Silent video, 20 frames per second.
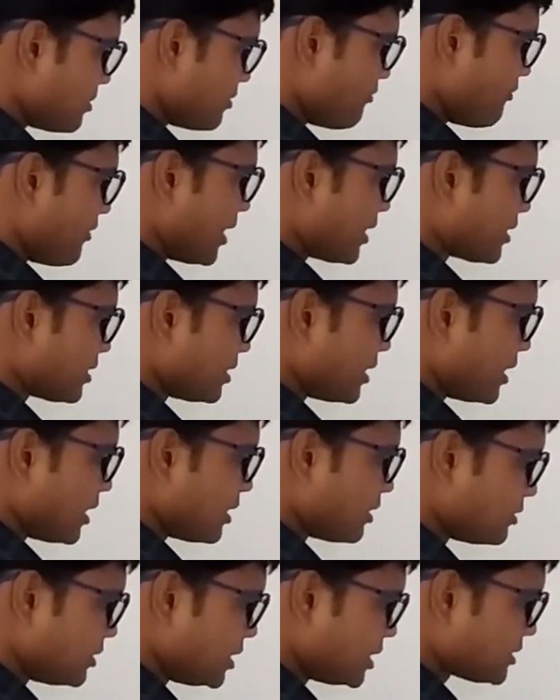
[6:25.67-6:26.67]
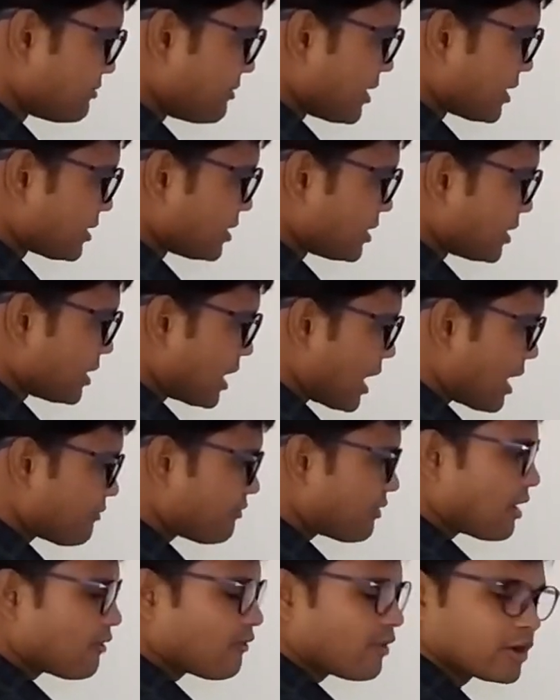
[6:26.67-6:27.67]
vector and this vector, and
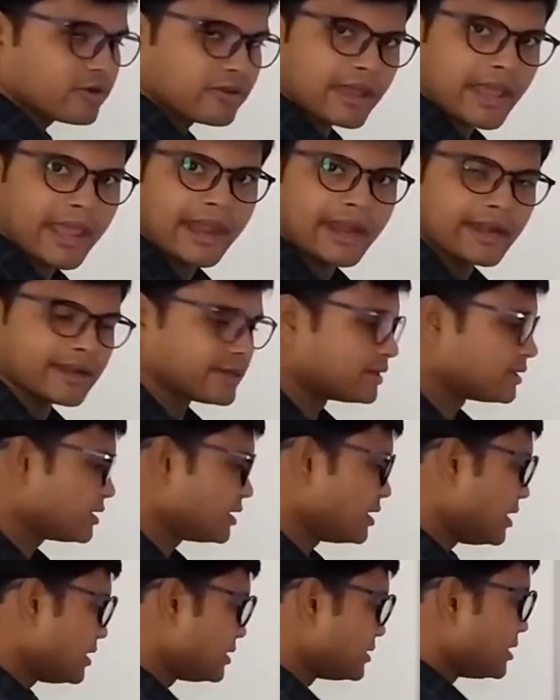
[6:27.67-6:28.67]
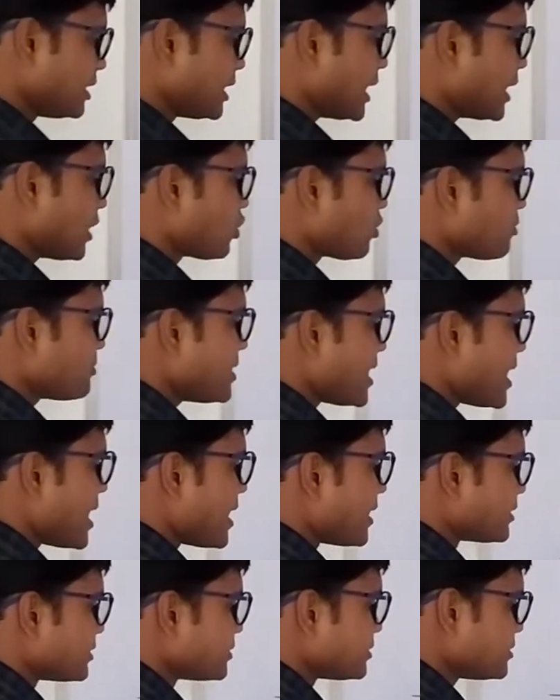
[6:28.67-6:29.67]
if I want to add it, they cannot be
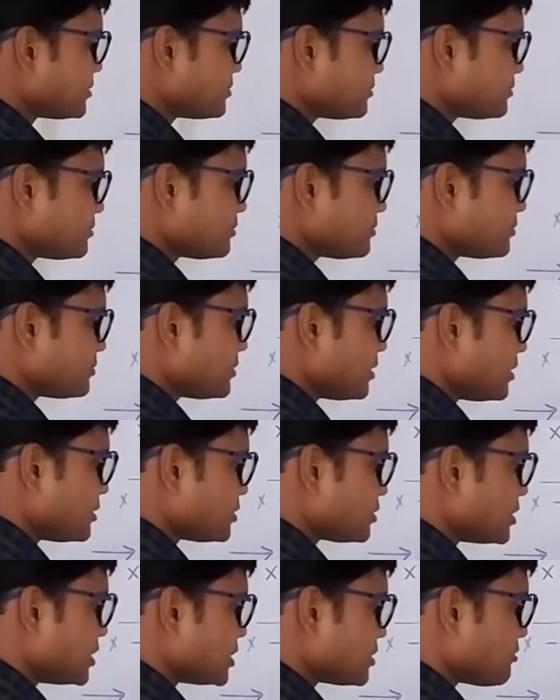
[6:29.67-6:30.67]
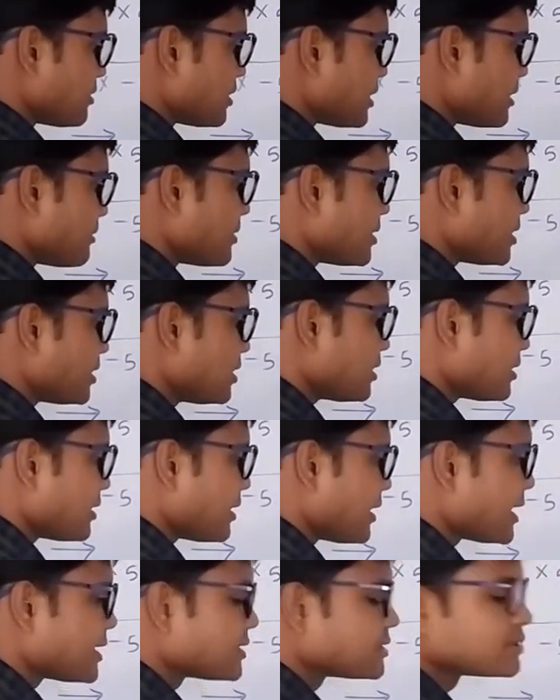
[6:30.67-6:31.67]
added. So this will remain
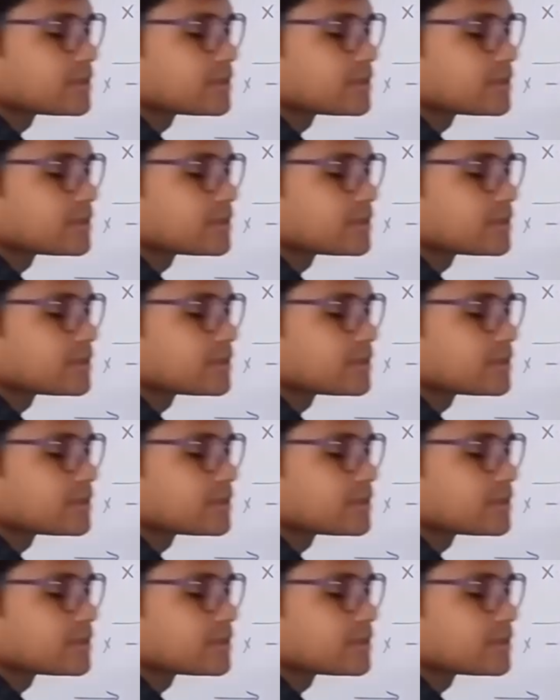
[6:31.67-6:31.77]
as it